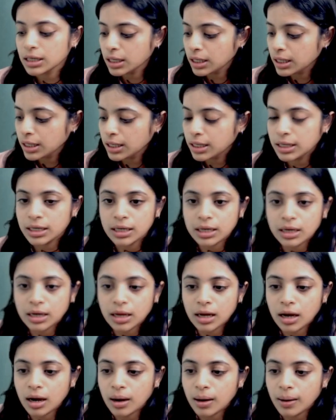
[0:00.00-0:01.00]
in
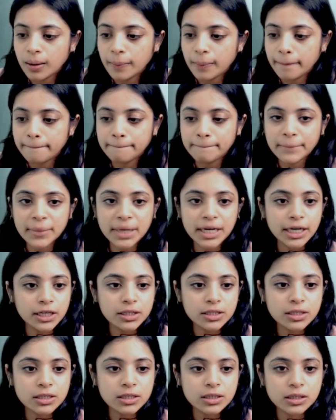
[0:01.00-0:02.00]
a
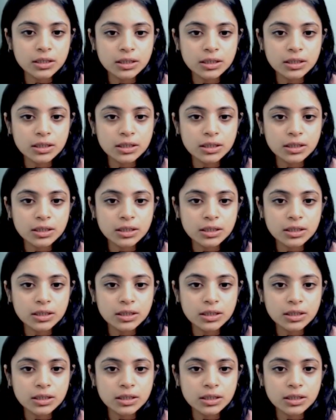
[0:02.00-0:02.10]
minute.